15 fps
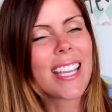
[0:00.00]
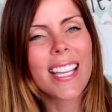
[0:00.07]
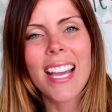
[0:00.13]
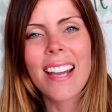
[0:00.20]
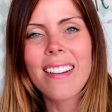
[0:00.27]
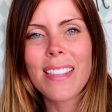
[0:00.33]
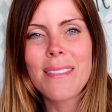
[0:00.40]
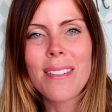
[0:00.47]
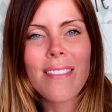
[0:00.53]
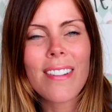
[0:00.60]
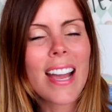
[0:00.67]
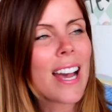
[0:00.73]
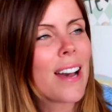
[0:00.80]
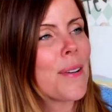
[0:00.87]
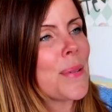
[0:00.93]
can carry them
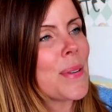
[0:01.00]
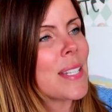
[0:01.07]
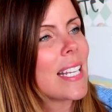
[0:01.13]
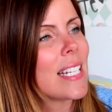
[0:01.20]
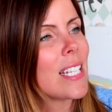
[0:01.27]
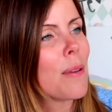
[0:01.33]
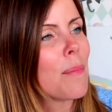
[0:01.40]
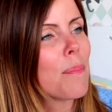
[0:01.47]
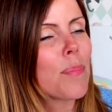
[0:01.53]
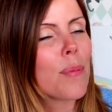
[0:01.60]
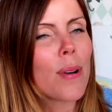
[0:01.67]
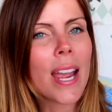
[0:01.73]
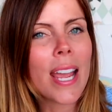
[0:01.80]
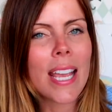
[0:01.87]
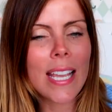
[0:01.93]
around. They don't
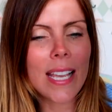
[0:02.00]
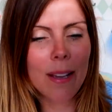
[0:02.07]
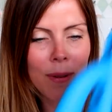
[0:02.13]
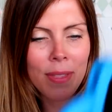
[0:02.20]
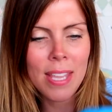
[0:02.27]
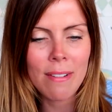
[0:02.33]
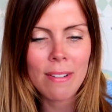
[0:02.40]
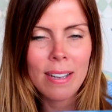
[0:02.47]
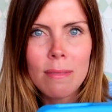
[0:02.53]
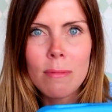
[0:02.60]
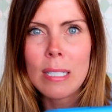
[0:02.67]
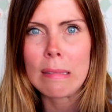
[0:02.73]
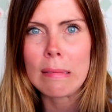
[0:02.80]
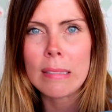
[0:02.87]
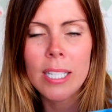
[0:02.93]
break when they're in,
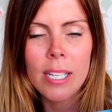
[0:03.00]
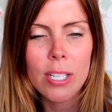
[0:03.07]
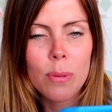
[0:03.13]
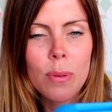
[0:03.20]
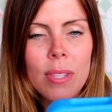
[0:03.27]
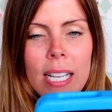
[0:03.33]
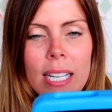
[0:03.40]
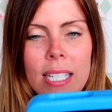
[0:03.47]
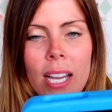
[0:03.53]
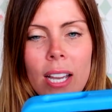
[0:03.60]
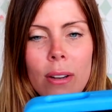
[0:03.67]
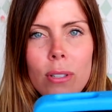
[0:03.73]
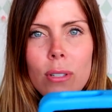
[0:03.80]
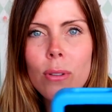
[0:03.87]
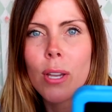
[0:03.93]
well, touch wood they
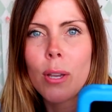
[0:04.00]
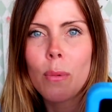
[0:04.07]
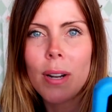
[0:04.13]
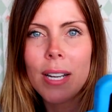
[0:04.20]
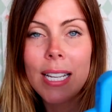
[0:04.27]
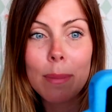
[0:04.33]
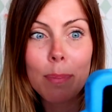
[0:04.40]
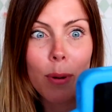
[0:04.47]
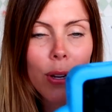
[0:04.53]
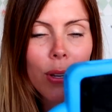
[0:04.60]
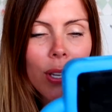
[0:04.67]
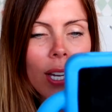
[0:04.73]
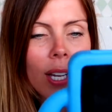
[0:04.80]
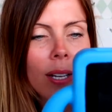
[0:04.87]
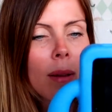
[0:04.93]
don't, although one is
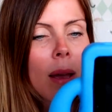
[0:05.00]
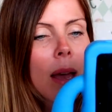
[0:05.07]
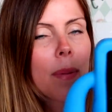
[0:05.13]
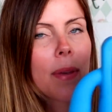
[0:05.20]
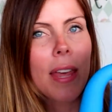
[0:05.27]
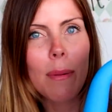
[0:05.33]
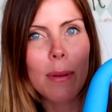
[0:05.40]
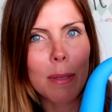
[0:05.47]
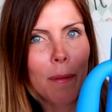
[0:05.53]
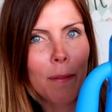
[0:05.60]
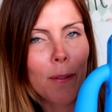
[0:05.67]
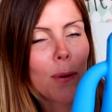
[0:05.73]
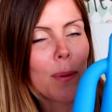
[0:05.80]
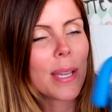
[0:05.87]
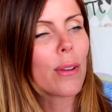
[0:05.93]
broken, but that was
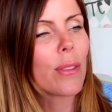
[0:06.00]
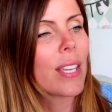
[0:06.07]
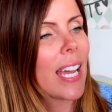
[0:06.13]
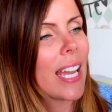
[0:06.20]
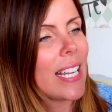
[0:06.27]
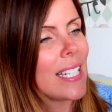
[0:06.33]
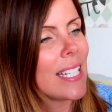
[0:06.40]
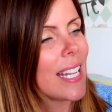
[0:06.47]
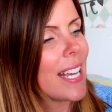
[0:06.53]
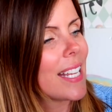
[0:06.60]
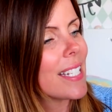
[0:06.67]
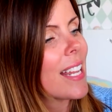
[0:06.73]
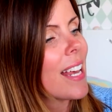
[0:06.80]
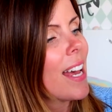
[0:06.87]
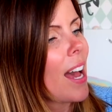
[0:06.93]
before we got the
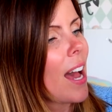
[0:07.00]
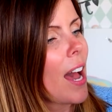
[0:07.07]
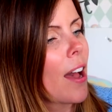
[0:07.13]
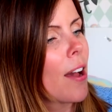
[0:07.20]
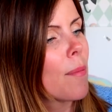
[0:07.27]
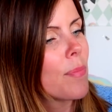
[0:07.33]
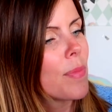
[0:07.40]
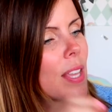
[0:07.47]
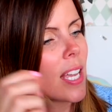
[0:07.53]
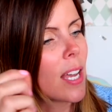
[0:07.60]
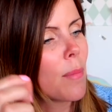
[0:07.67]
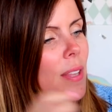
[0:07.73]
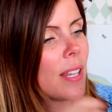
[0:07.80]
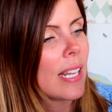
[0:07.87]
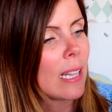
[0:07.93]
cases. They
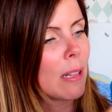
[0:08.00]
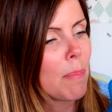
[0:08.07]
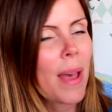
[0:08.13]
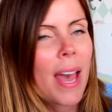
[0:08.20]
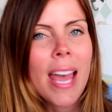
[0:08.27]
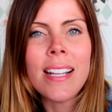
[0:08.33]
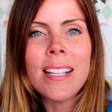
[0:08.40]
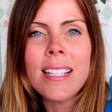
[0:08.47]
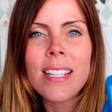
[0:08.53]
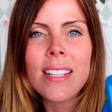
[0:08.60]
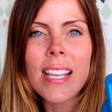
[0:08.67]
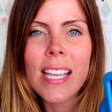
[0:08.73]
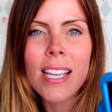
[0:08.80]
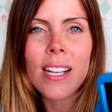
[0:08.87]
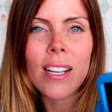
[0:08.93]
come with a little pen so
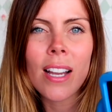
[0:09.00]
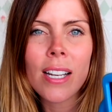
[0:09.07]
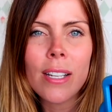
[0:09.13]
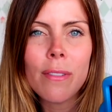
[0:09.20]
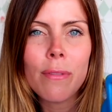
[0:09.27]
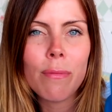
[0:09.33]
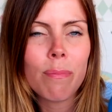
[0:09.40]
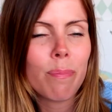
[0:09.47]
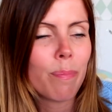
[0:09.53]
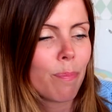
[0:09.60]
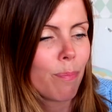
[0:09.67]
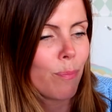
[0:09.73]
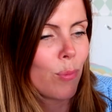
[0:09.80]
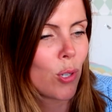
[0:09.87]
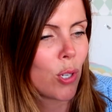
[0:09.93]
they can kind of
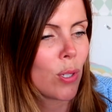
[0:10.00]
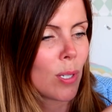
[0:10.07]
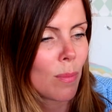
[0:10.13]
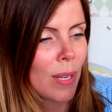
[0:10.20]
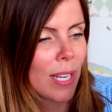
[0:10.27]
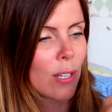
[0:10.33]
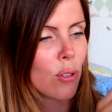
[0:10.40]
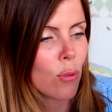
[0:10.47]
do some like